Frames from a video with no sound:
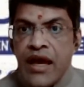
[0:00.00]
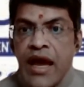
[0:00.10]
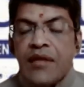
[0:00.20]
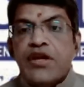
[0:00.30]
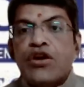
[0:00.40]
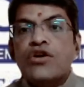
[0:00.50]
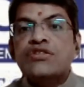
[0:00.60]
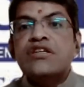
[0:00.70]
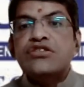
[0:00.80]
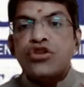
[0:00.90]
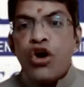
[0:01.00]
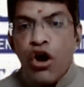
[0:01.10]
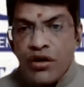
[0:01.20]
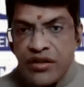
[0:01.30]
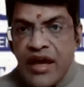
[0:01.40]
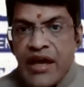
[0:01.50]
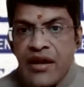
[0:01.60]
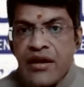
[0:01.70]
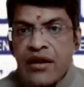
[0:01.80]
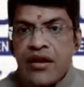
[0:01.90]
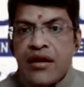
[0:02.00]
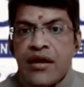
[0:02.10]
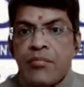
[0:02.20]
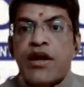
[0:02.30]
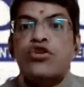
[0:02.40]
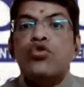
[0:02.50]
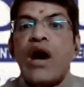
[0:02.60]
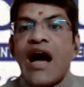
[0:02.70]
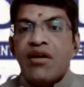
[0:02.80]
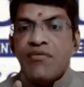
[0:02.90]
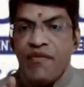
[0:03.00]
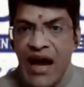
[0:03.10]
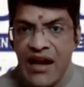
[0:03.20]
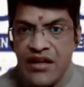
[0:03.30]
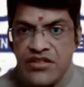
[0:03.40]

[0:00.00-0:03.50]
and because it is not there, but you have a valid